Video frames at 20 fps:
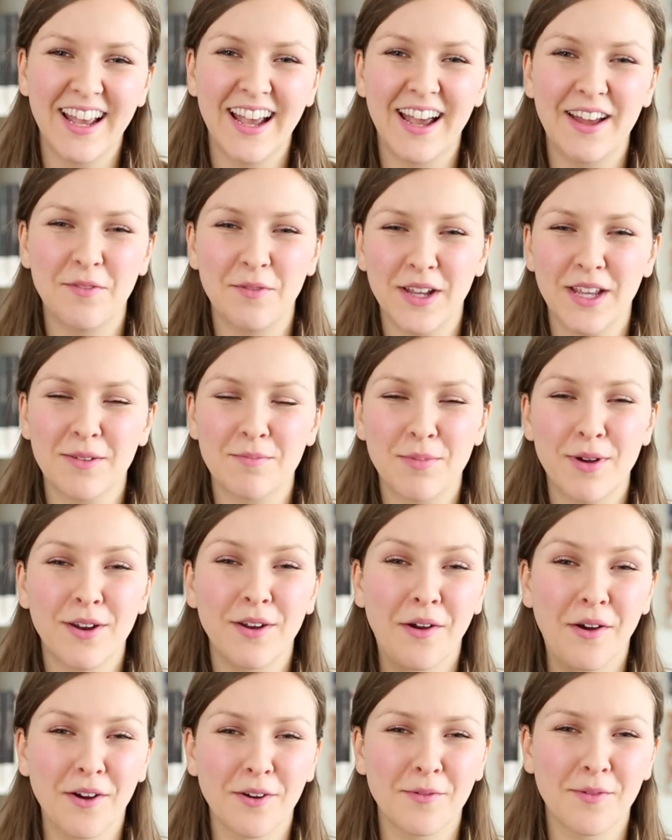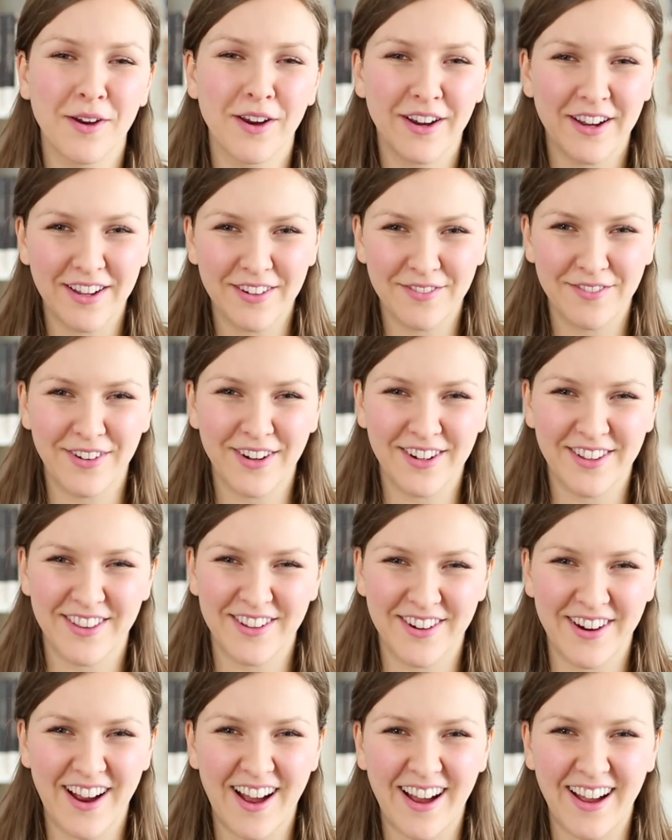and we can put our work in front of
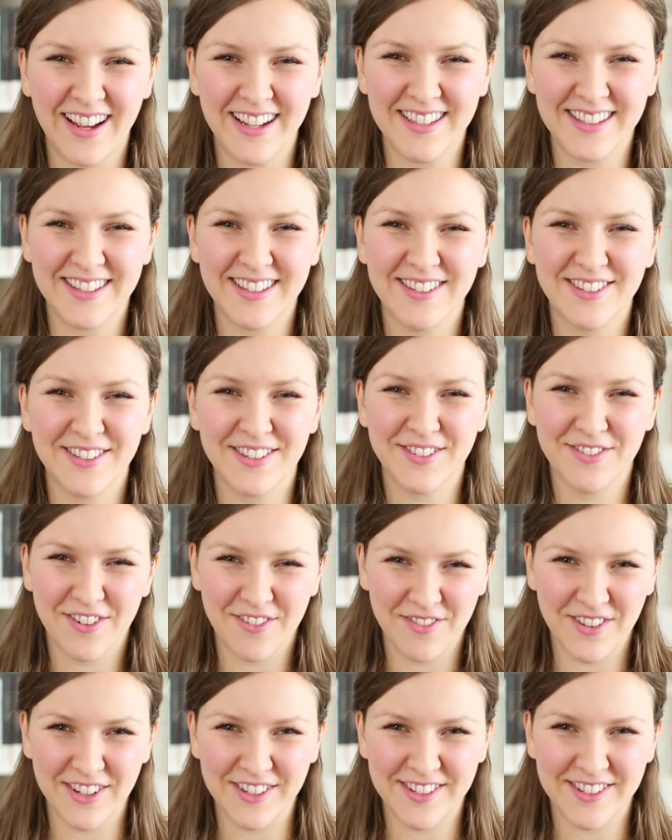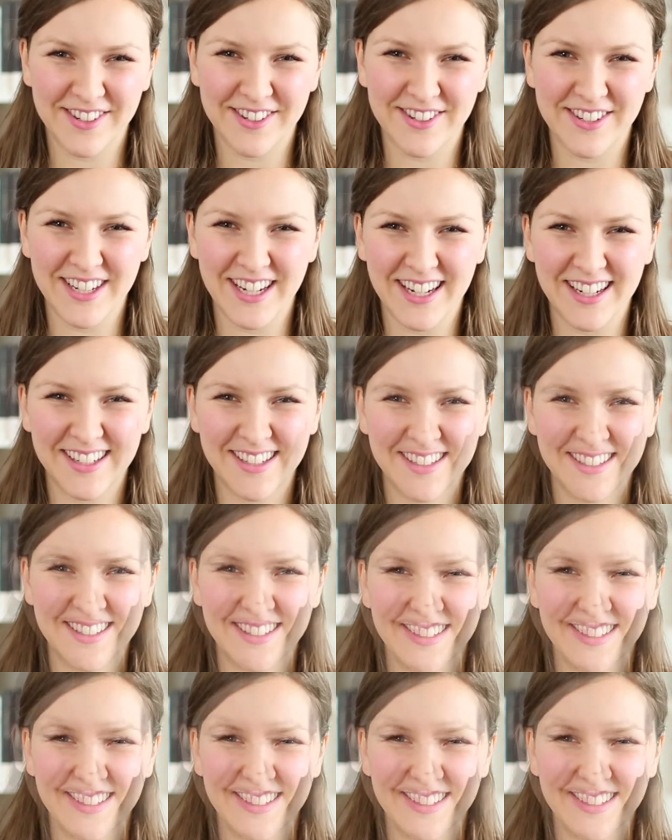their eyes just from their searching.